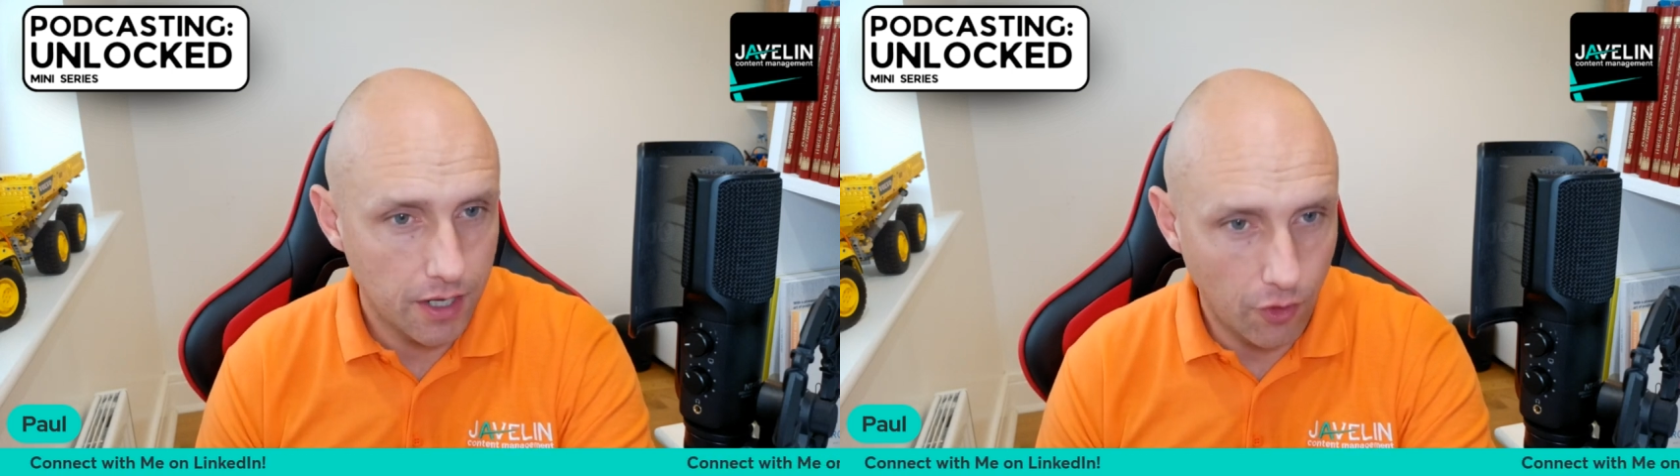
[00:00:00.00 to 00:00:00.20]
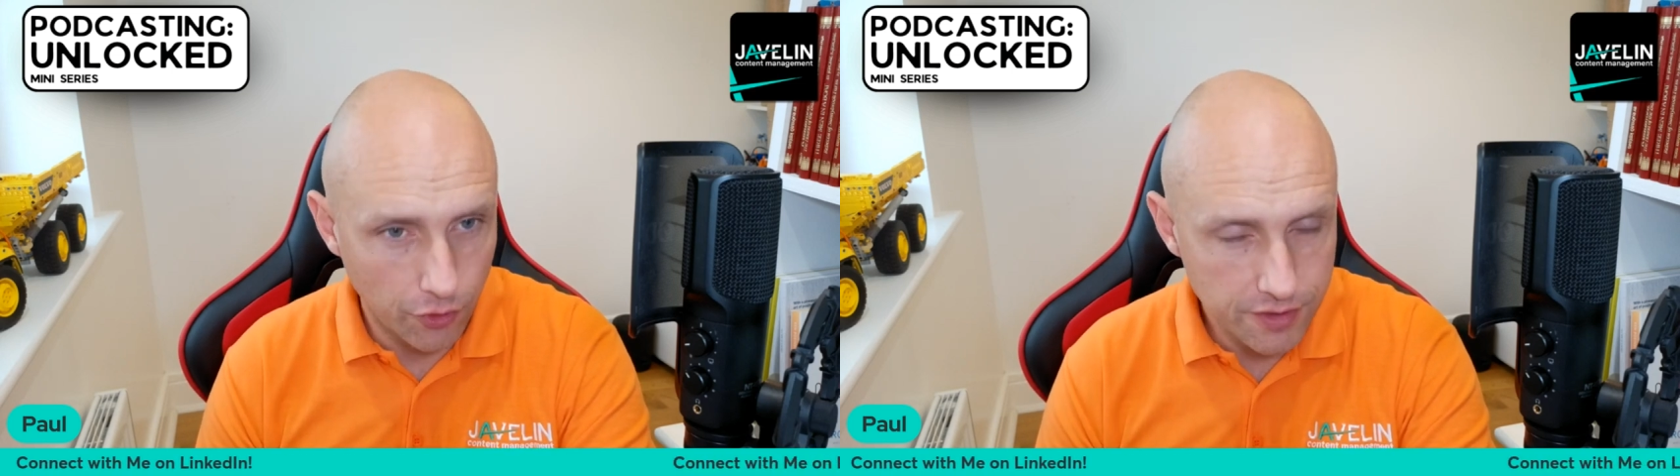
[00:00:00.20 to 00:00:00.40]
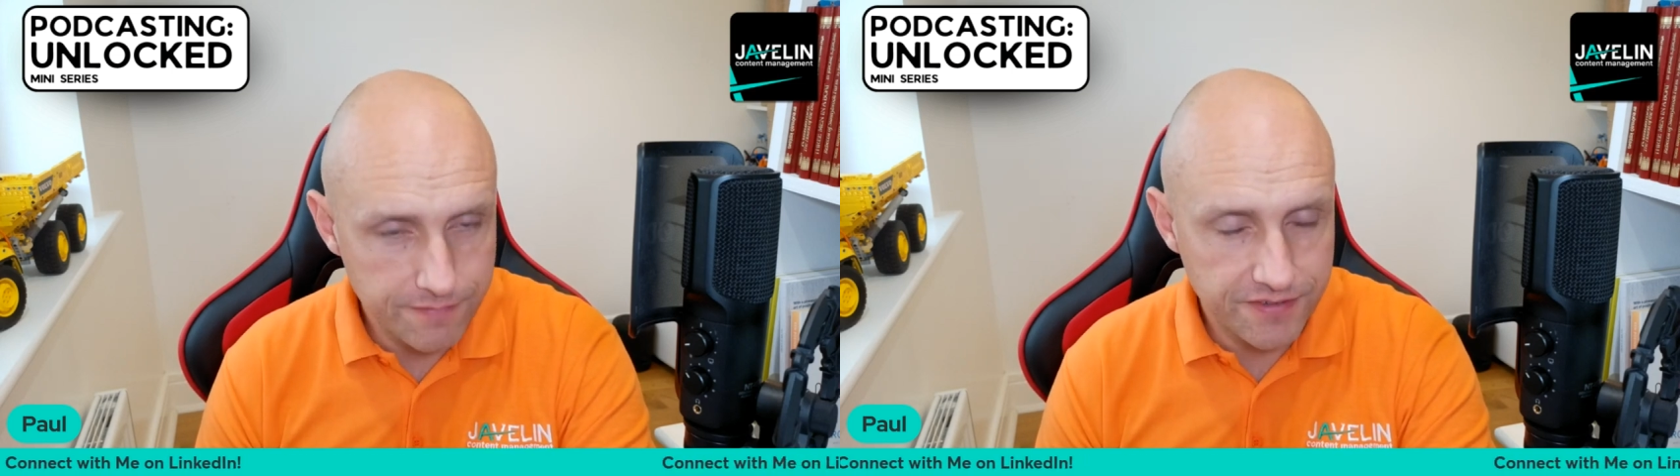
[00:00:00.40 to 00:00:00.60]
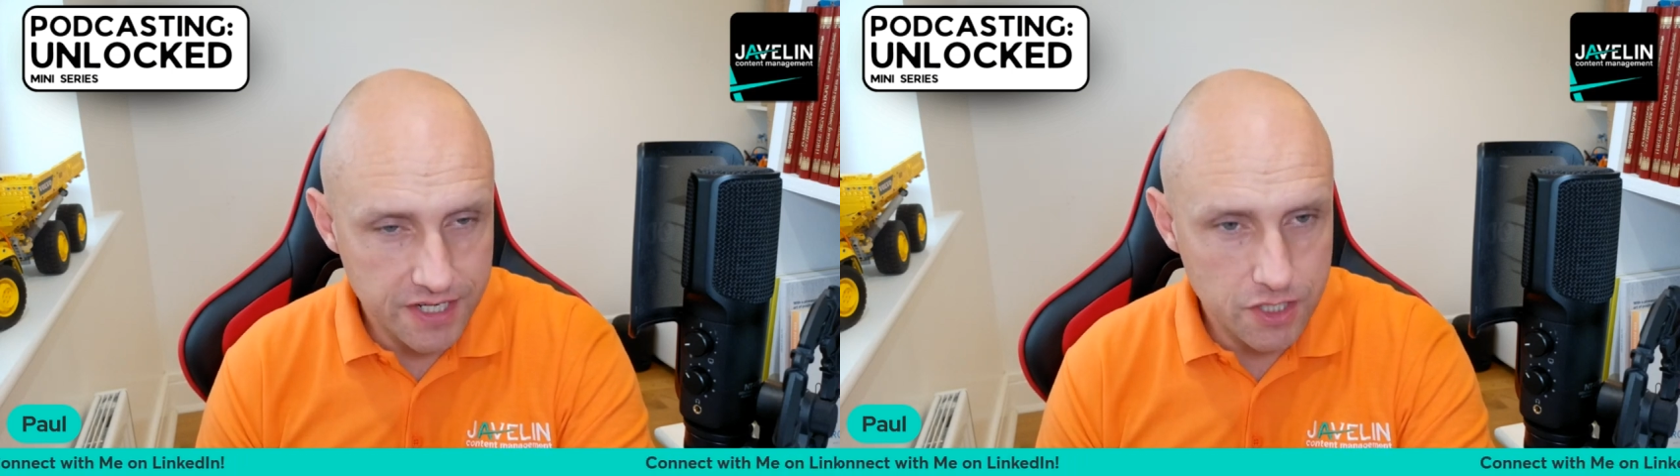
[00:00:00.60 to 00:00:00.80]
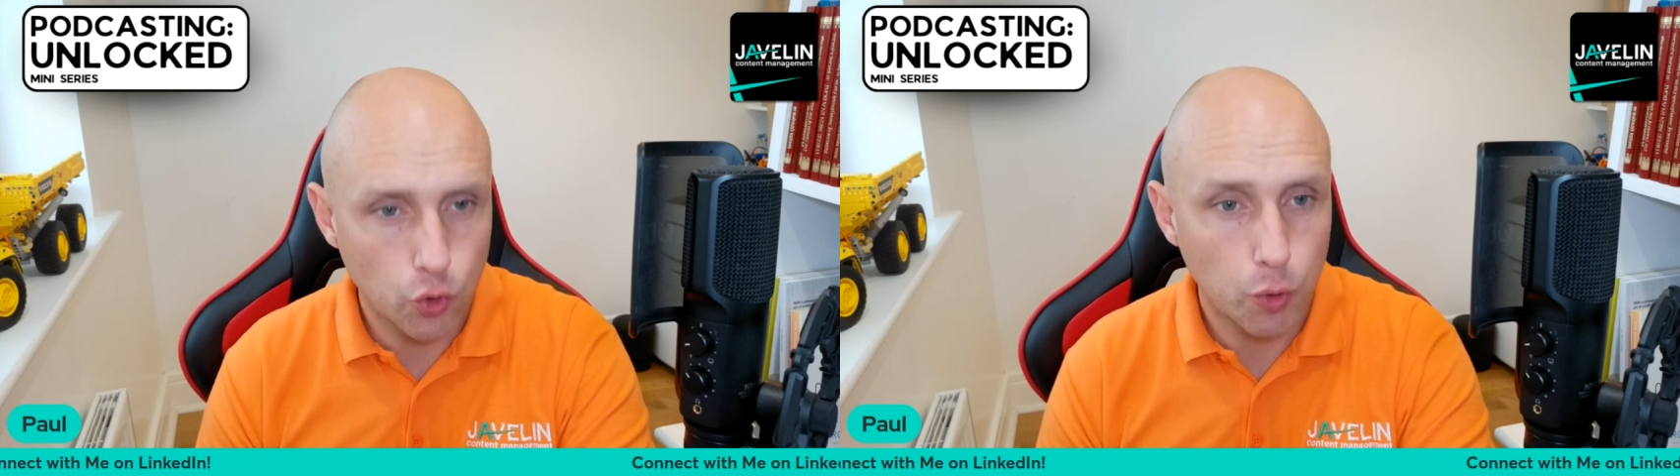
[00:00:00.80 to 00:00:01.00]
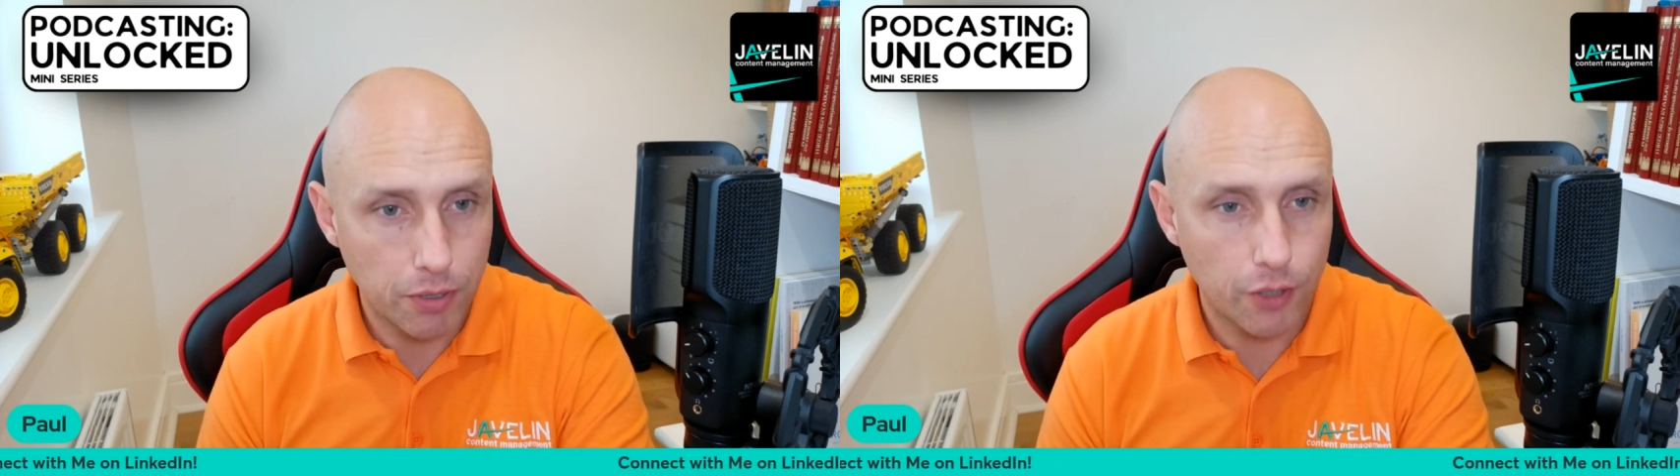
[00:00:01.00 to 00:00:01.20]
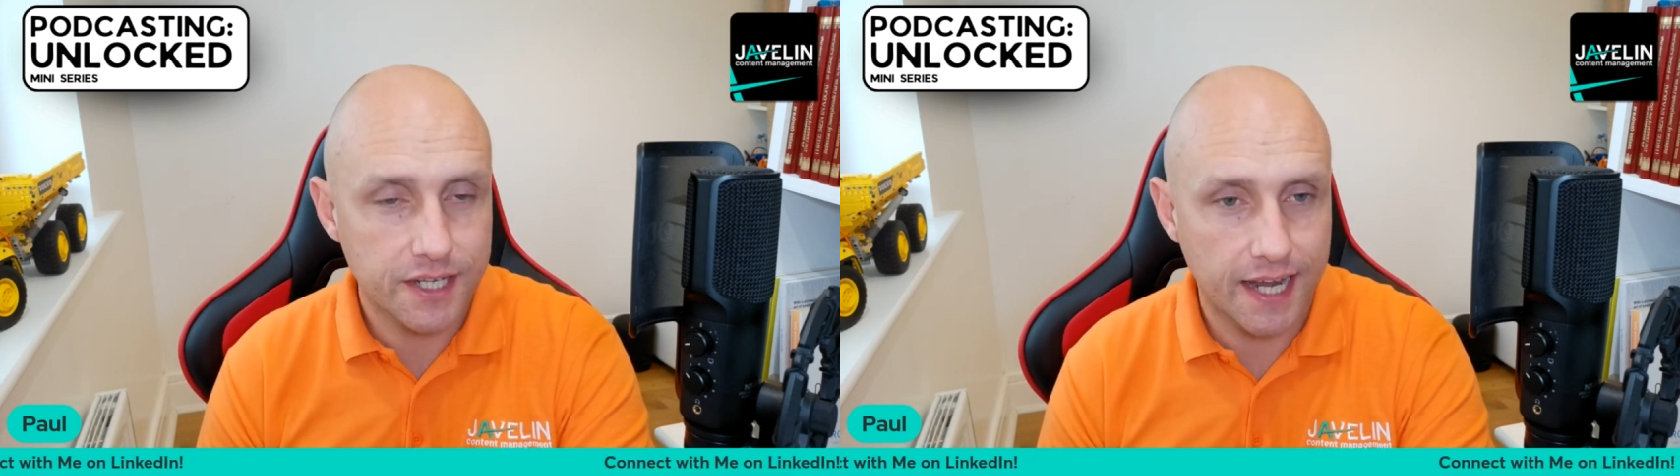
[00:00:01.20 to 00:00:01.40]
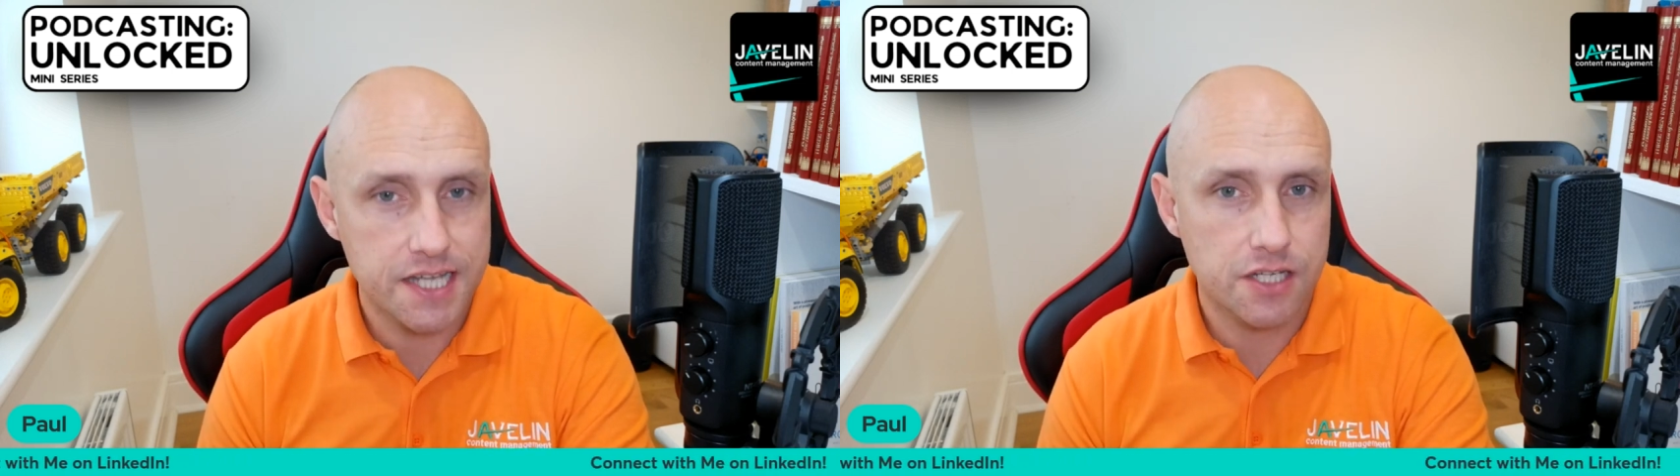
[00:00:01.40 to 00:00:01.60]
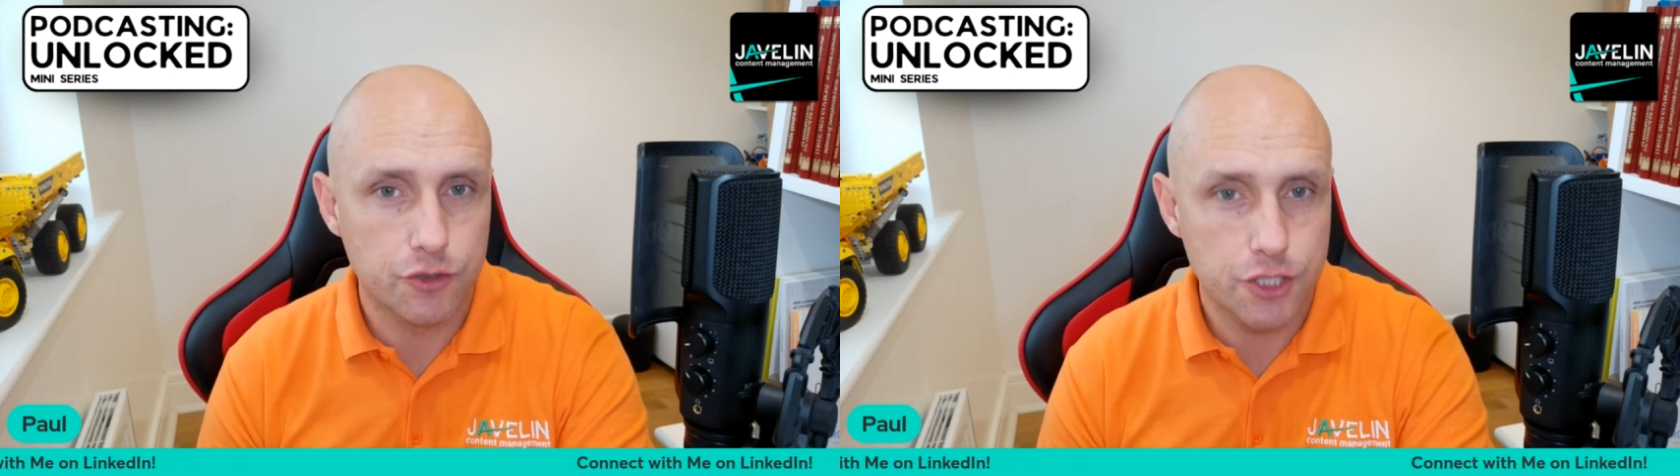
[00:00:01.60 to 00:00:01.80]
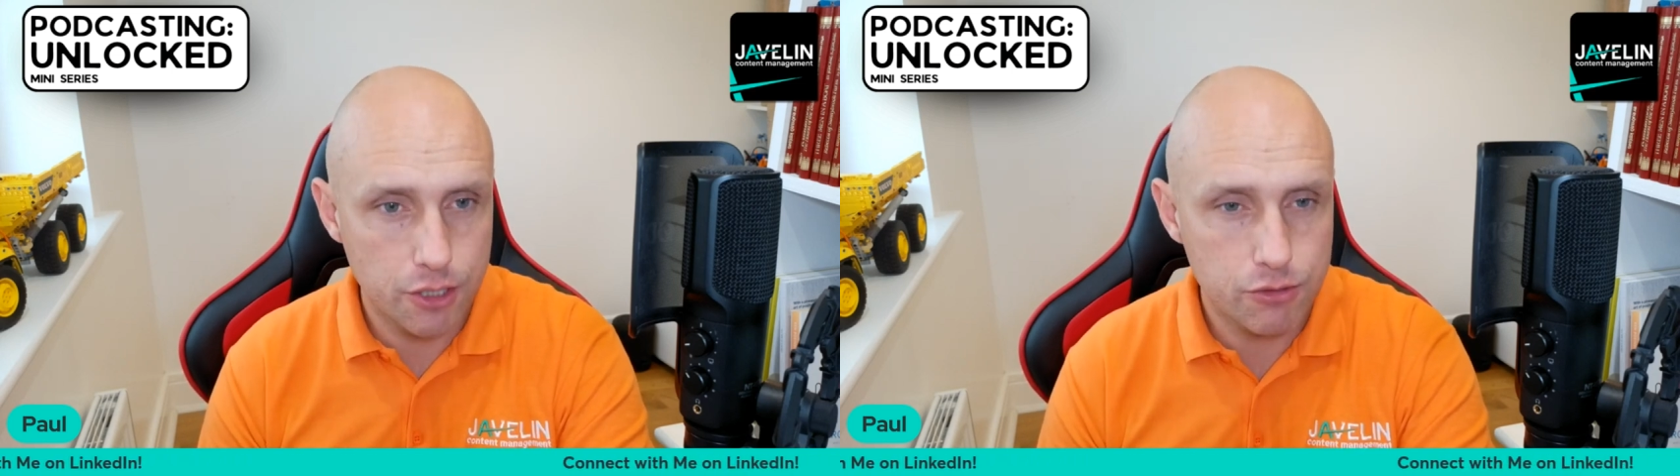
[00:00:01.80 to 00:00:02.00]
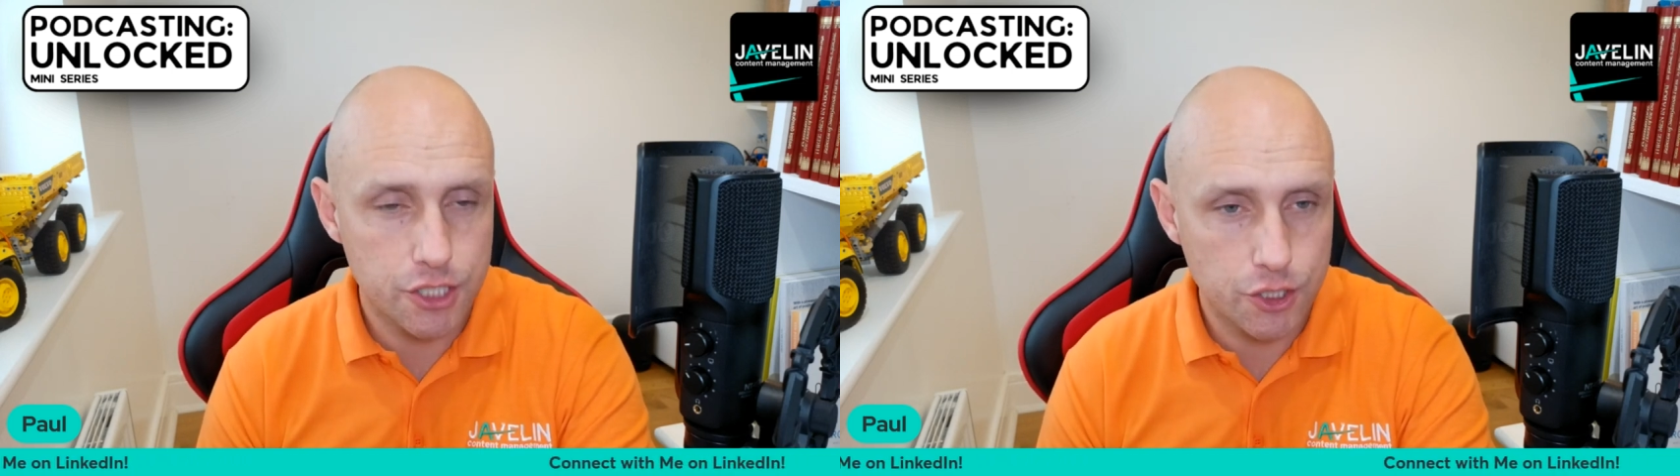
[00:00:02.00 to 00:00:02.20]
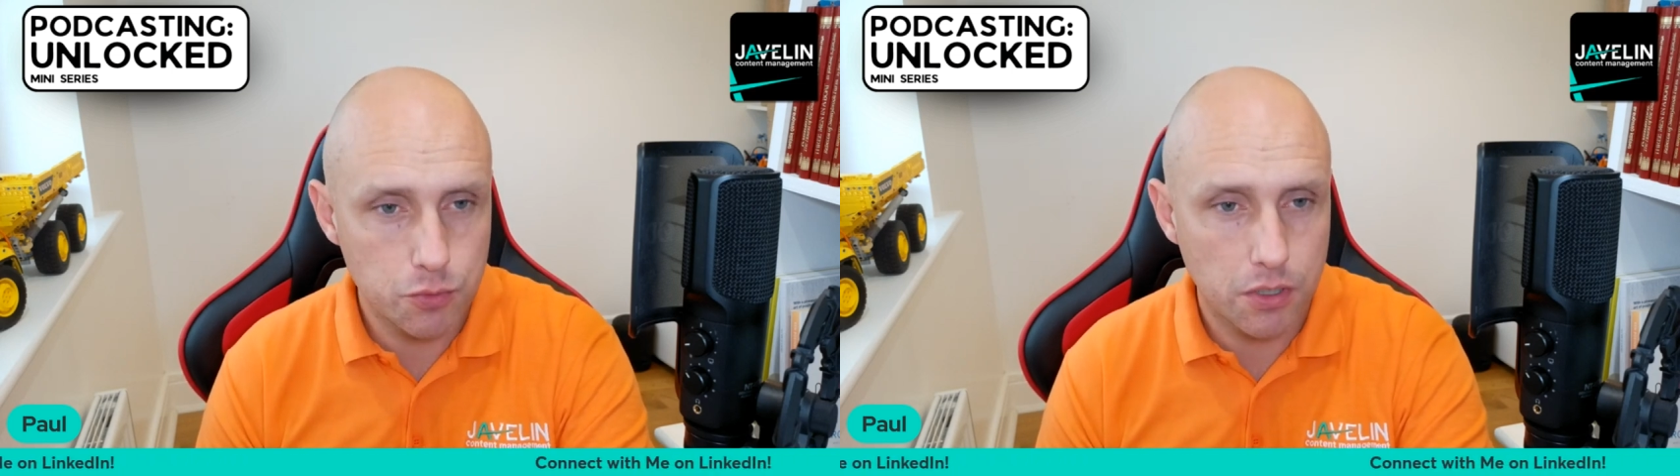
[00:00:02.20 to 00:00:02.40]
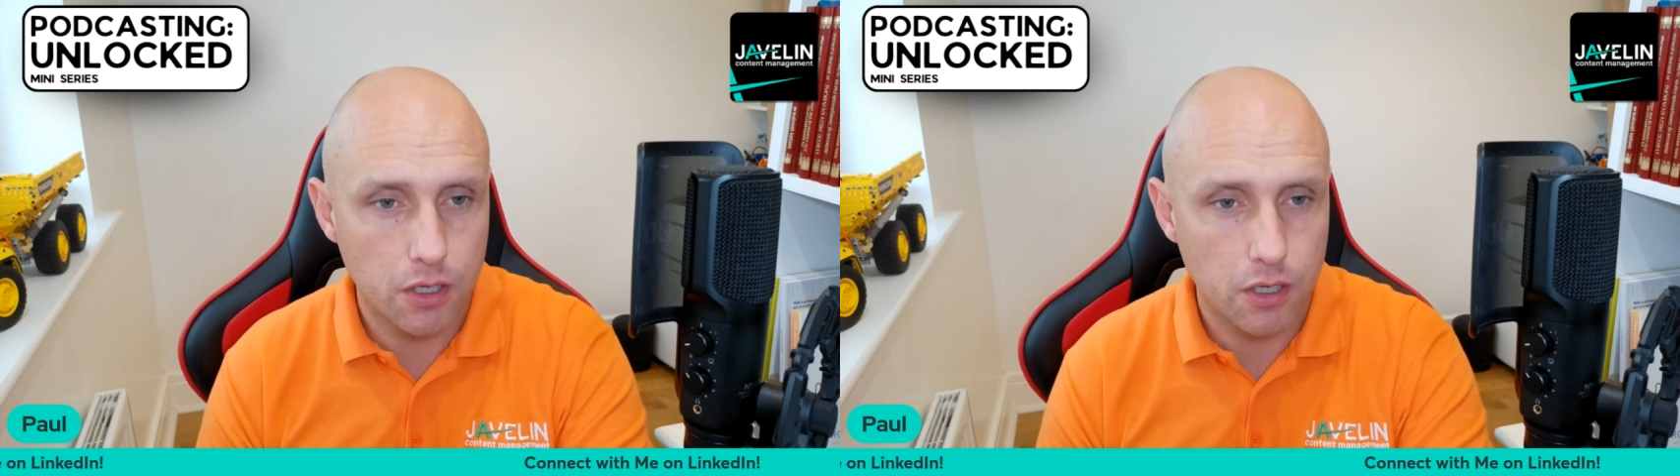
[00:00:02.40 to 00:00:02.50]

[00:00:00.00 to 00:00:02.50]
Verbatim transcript: On a video podcast on YouTube,